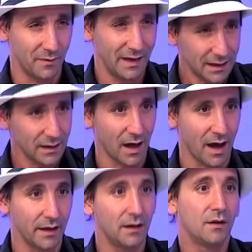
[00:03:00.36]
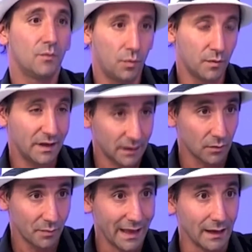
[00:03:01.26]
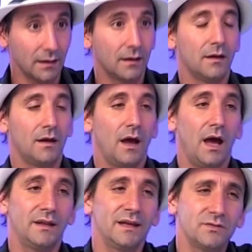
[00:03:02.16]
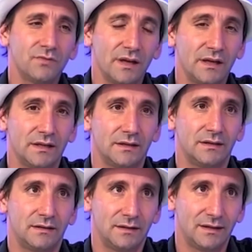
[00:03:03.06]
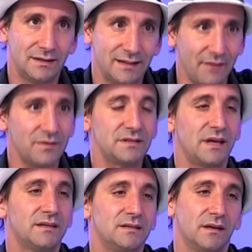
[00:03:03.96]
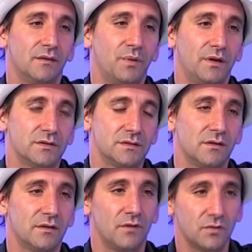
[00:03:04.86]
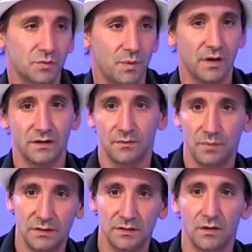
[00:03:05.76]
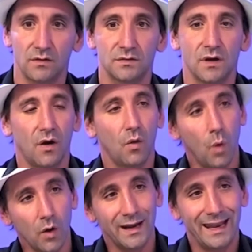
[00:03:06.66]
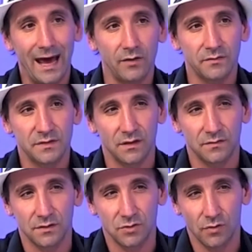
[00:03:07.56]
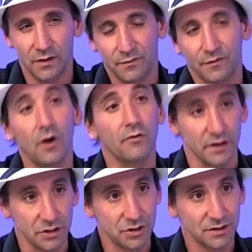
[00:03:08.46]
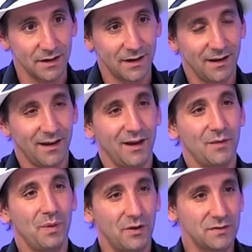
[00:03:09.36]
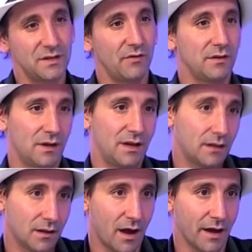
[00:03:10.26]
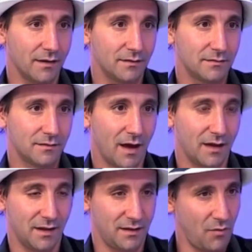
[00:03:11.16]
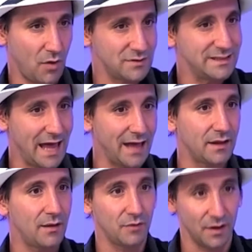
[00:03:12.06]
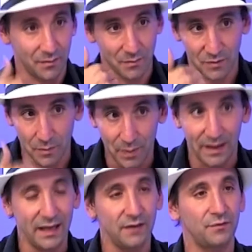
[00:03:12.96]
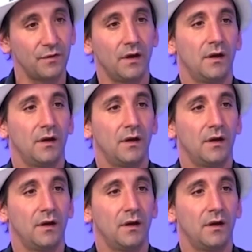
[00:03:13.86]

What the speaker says: little I, little me. And that's really devastating, because a lot of entrepreneurs and business owners won't allow themselves to truly flourish because they're in the little I, and that they won't stand there in the belief